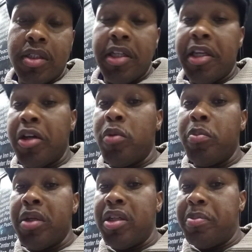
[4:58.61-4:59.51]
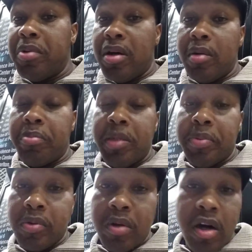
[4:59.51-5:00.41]
He healed many
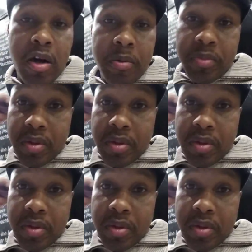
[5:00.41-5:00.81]
people.